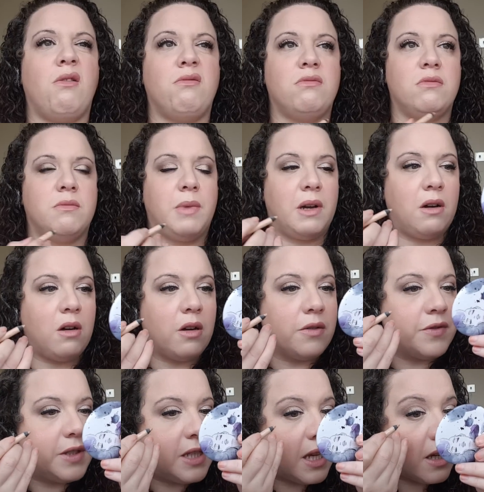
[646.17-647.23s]

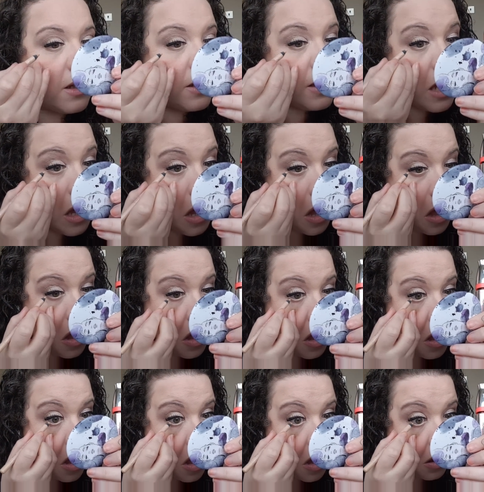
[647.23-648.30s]
About 6:30.
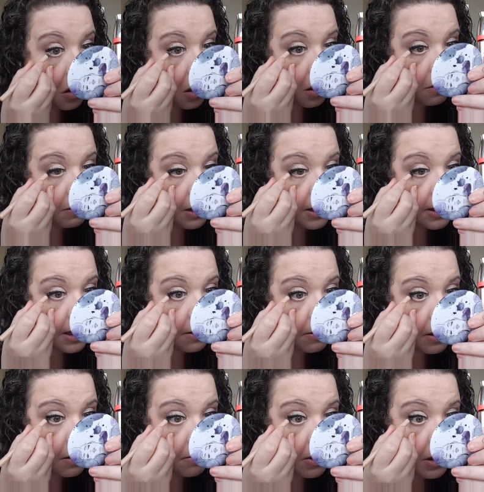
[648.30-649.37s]
Can't really see
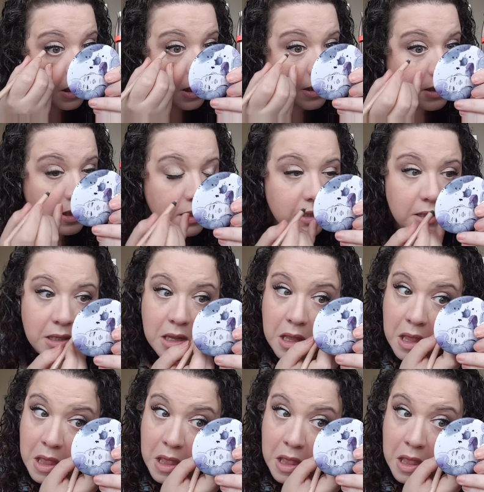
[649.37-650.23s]
without my glasses.